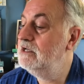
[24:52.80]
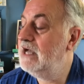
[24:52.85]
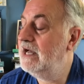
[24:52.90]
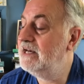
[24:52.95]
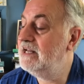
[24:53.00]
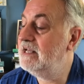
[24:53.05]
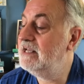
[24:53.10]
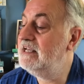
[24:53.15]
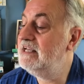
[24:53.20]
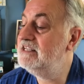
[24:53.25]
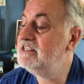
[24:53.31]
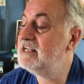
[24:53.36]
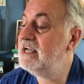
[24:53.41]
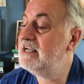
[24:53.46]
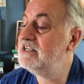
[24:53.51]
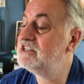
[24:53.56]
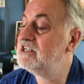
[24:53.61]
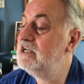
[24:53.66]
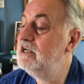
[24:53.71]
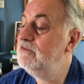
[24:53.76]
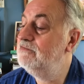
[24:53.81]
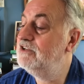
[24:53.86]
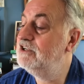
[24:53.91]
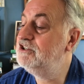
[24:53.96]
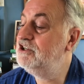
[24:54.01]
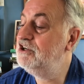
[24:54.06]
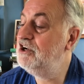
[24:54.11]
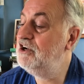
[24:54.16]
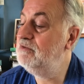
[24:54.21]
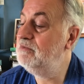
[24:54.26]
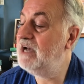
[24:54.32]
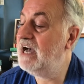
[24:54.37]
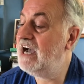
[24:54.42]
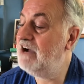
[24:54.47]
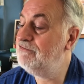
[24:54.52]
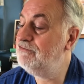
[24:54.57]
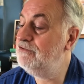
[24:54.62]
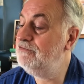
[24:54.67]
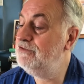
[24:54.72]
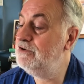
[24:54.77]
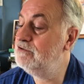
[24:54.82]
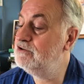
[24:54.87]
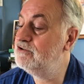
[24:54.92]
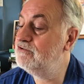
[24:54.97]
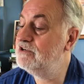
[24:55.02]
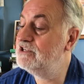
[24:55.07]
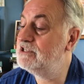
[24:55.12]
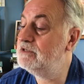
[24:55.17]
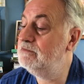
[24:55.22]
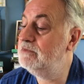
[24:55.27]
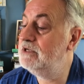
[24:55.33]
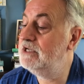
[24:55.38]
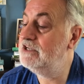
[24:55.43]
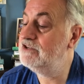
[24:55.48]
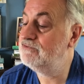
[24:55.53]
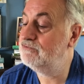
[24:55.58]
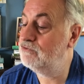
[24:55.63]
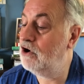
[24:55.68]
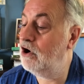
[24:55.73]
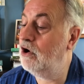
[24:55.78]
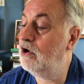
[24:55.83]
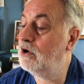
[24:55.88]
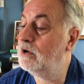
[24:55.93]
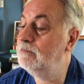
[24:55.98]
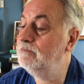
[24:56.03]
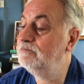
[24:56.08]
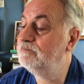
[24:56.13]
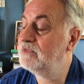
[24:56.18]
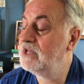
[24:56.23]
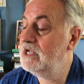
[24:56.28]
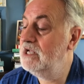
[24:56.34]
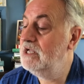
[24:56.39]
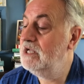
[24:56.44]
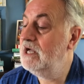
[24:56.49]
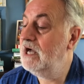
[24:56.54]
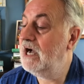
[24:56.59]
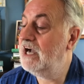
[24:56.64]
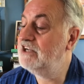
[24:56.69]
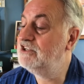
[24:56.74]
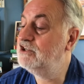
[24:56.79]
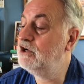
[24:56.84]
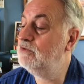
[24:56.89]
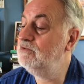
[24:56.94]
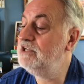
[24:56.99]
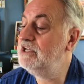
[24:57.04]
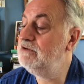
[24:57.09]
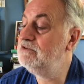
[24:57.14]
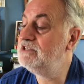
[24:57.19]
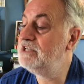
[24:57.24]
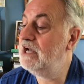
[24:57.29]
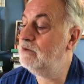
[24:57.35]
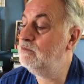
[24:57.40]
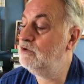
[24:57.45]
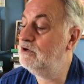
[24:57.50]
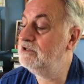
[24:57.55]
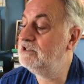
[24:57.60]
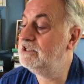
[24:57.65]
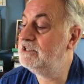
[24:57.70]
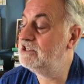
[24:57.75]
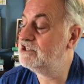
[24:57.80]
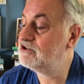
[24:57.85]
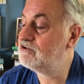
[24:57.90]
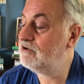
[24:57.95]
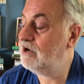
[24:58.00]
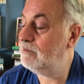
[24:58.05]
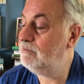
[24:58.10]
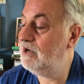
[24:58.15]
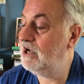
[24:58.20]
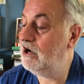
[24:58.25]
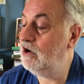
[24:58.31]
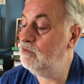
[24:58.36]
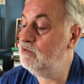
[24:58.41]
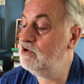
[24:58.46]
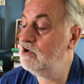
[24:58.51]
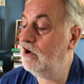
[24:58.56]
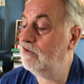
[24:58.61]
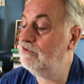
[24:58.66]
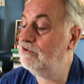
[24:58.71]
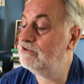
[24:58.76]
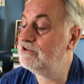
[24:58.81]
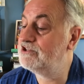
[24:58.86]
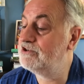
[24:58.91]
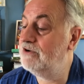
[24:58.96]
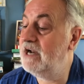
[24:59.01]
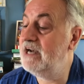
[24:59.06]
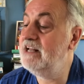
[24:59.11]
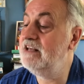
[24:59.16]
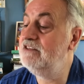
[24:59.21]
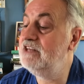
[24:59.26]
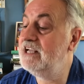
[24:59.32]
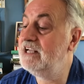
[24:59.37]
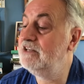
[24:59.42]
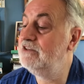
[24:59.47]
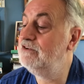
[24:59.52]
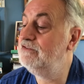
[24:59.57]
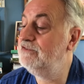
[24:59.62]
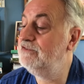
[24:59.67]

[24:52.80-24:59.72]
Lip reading: And he says, the term Afrofuturism is wrong. I don't use that word to describe my own novels or anything in the